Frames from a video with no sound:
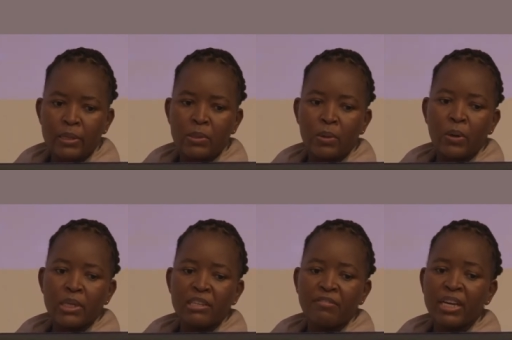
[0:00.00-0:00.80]
So
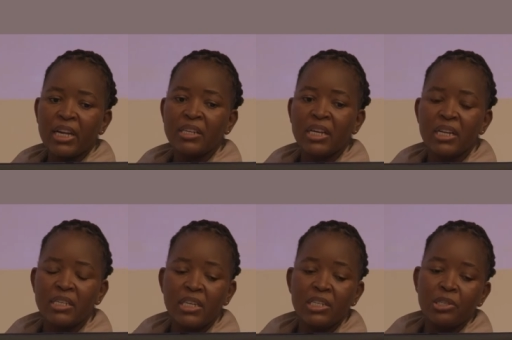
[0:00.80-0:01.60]
a cervical
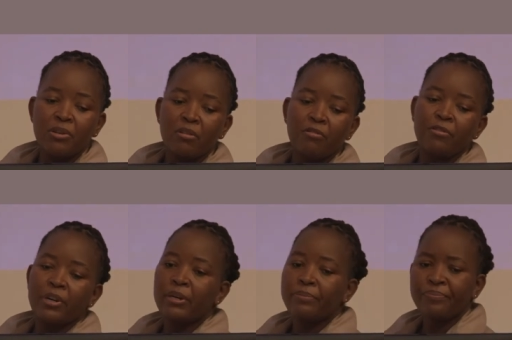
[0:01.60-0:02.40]
dilatation of
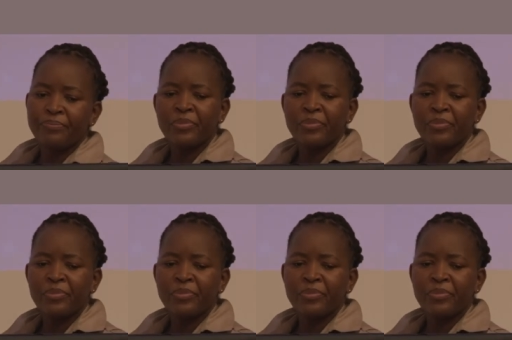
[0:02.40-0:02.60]
um,